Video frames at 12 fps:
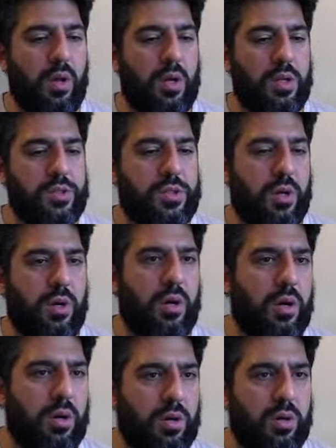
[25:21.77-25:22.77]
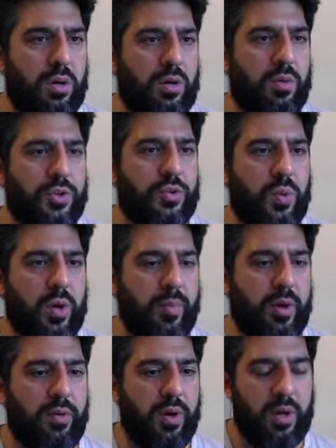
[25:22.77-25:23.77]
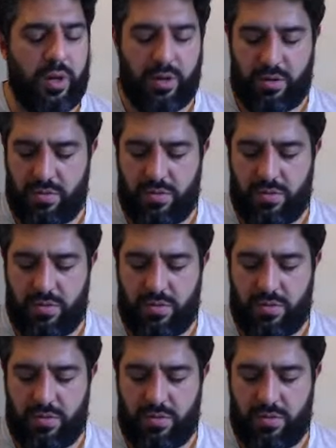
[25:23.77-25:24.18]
So which one am I running?